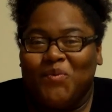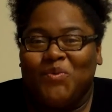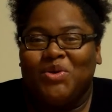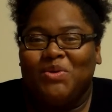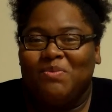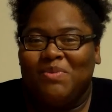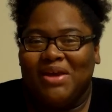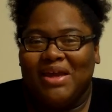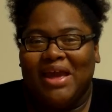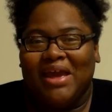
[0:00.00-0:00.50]

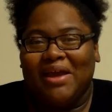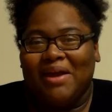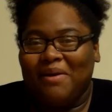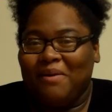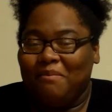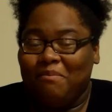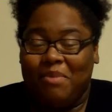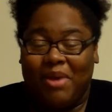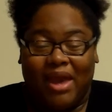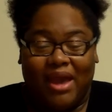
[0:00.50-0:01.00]
would be
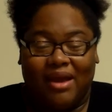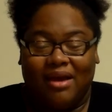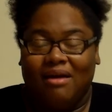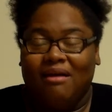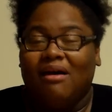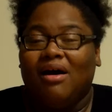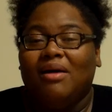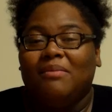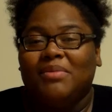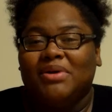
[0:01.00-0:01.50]
back
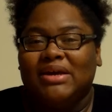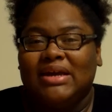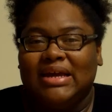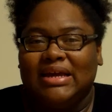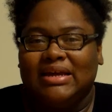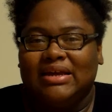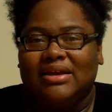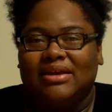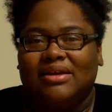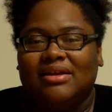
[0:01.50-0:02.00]
calm
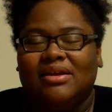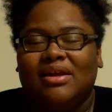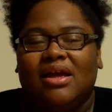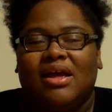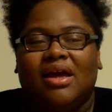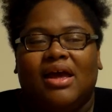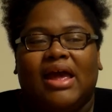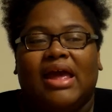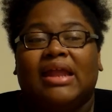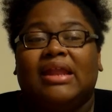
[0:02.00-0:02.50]
again.
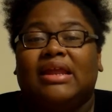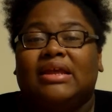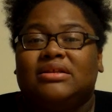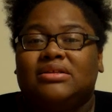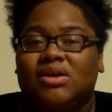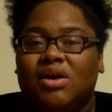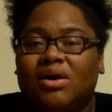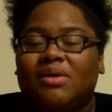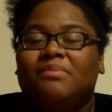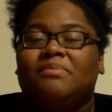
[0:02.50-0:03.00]
And they
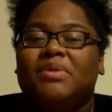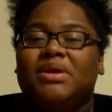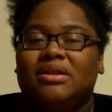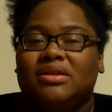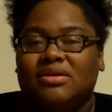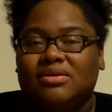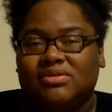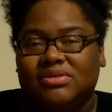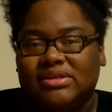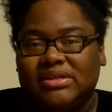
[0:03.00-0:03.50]
taught me
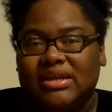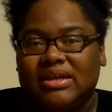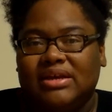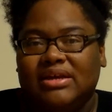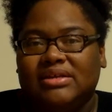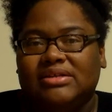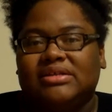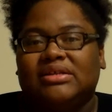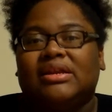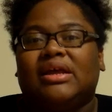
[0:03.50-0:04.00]
those
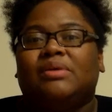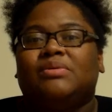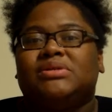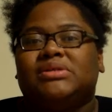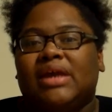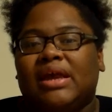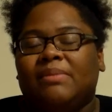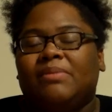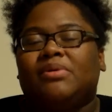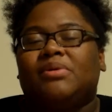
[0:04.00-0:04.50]
things, and I
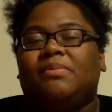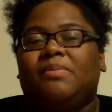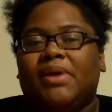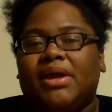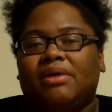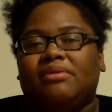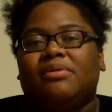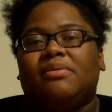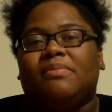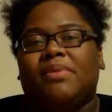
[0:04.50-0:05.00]
was able to
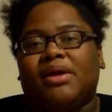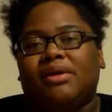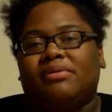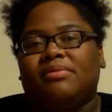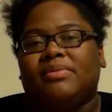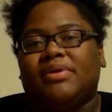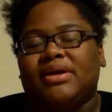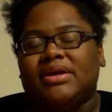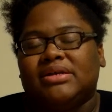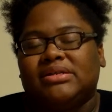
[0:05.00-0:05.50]
parent
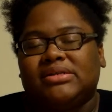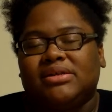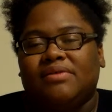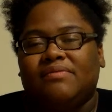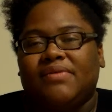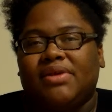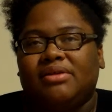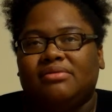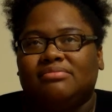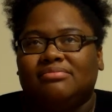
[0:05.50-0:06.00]
better because
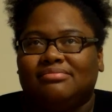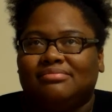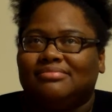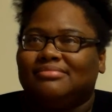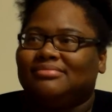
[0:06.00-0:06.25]
of it.